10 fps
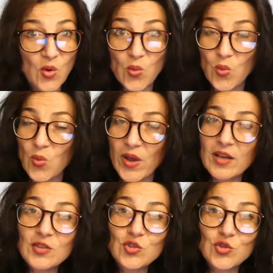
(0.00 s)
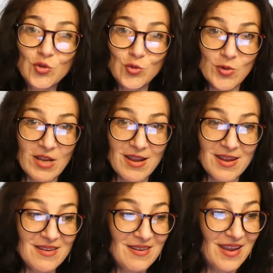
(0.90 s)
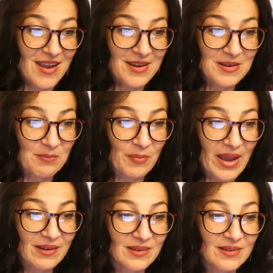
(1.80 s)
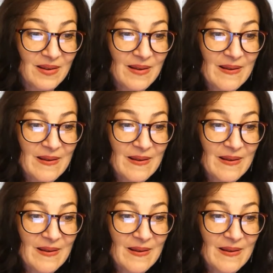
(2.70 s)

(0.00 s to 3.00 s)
well and truly in a manner